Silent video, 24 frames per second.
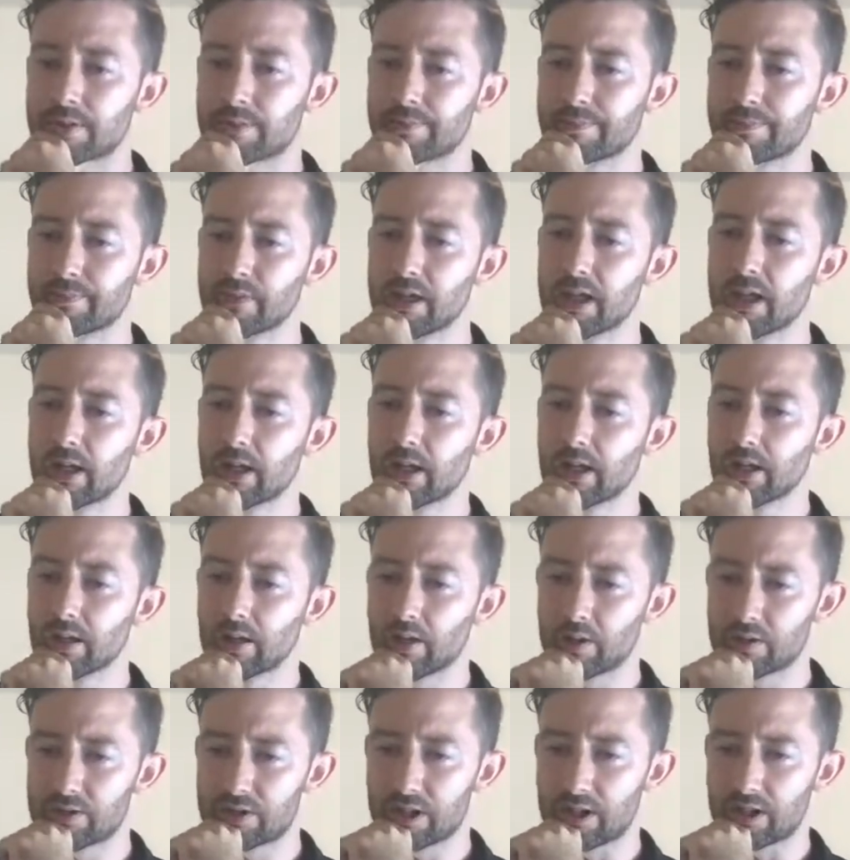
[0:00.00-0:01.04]
Yeah.
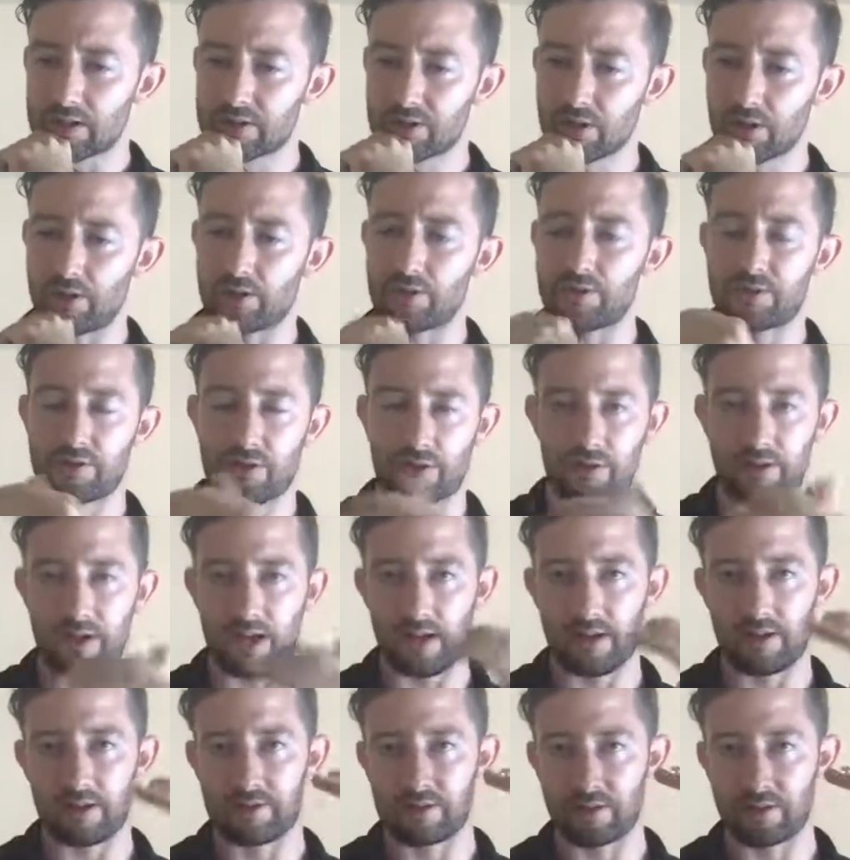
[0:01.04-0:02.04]
Oh, so yeah.